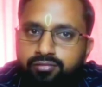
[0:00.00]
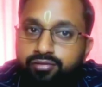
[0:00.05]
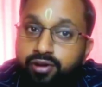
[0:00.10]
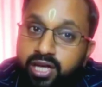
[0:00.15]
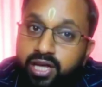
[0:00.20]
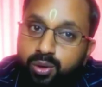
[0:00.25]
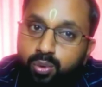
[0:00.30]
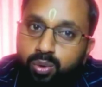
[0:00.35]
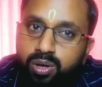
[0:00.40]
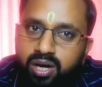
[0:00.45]

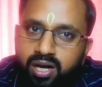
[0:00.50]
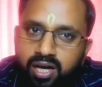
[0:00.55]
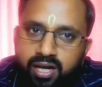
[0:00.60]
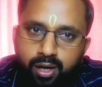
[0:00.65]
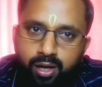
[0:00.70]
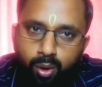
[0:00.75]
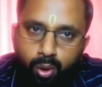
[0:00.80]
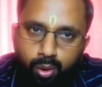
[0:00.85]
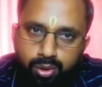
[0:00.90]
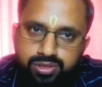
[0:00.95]

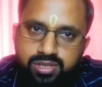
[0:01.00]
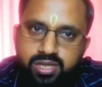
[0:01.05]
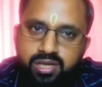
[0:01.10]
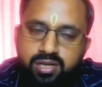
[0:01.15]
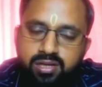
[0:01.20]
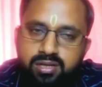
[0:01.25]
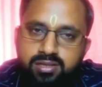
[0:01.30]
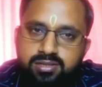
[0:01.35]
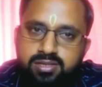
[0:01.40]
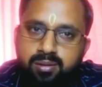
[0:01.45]
frequently
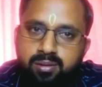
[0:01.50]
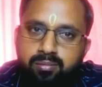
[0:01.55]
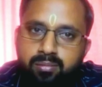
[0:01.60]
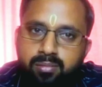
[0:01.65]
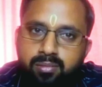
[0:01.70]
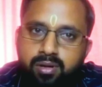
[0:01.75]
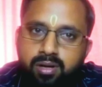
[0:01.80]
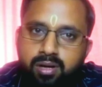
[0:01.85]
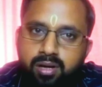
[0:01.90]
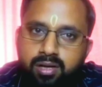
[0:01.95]
losing some
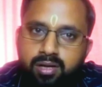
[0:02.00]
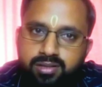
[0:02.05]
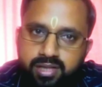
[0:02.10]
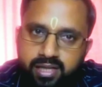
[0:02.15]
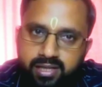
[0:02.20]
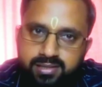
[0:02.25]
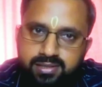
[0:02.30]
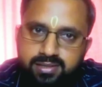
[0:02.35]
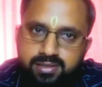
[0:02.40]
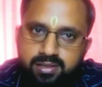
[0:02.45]

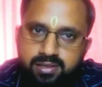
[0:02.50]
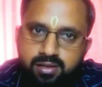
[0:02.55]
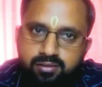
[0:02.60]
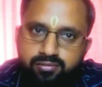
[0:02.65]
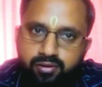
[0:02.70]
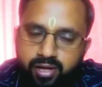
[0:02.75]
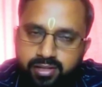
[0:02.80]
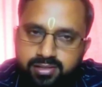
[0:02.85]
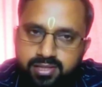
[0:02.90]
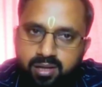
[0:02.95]
things.
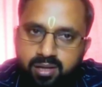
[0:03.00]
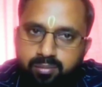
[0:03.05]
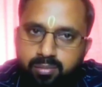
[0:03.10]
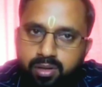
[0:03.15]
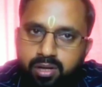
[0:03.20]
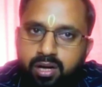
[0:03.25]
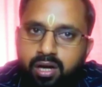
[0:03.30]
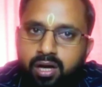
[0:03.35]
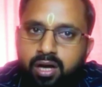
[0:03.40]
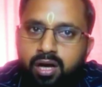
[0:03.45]
For
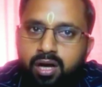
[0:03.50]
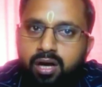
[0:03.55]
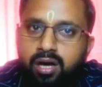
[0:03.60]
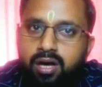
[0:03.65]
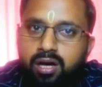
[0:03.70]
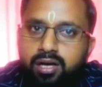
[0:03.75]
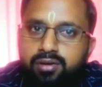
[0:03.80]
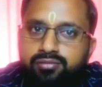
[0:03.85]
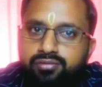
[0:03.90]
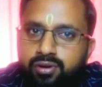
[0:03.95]
example,
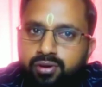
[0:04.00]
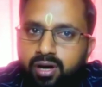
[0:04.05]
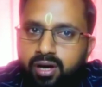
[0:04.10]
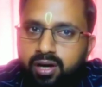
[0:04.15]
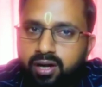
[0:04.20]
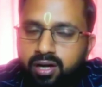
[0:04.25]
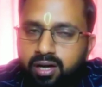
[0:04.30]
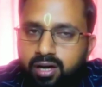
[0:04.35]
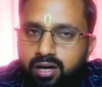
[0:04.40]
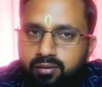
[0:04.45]
if you
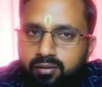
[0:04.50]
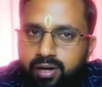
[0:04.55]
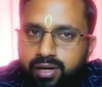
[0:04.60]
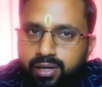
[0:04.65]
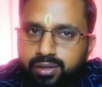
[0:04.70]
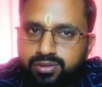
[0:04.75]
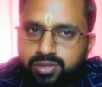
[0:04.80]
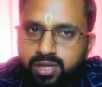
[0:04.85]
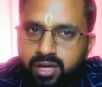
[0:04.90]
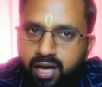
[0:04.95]

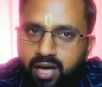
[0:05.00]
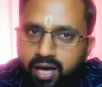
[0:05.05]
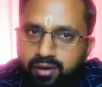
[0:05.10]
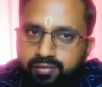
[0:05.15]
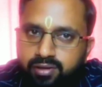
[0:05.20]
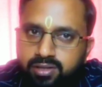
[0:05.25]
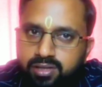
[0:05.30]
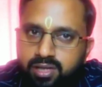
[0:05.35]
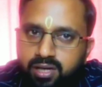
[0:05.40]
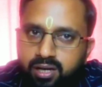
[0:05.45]
are
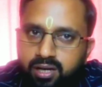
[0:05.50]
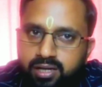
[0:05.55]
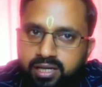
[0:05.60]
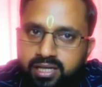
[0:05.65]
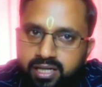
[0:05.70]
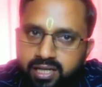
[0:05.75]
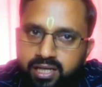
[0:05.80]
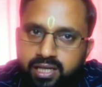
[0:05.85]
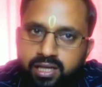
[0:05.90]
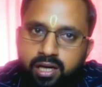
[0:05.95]
having the
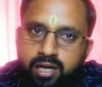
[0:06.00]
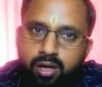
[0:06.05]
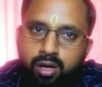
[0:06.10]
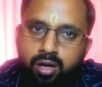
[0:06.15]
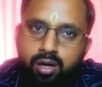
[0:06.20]
key